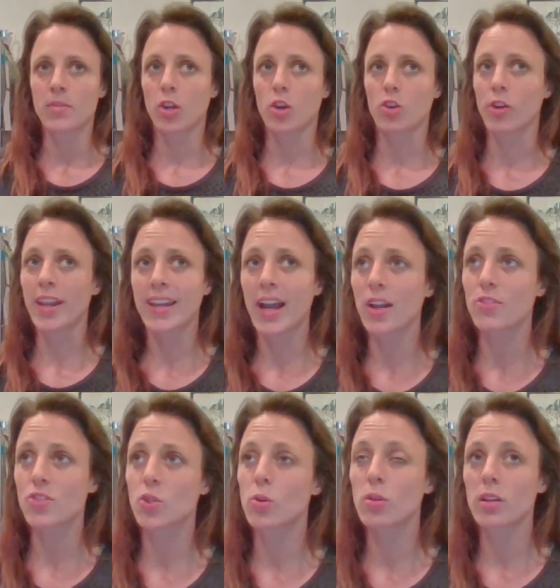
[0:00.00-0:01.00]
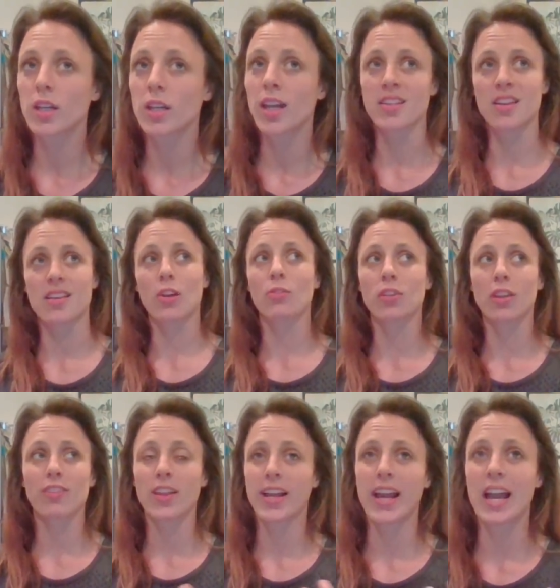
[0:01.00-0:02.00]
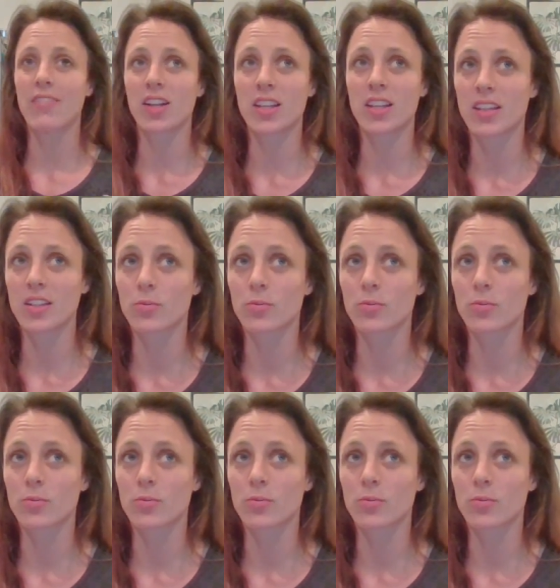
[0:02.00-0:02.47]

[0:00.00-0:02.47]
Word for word: crank out joy because I don't really feel like I have anything